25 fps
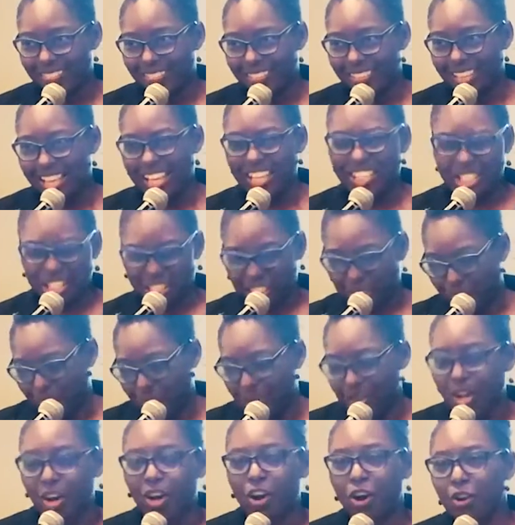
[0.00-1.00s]
Like, just
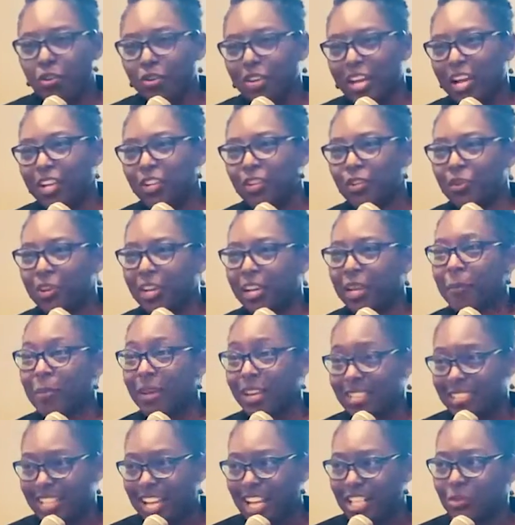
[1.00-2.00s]
spend a whole day doing it,
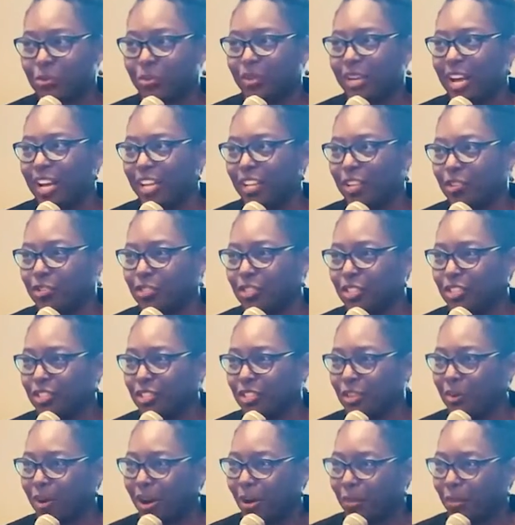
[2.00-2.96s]
because that's what I used to do.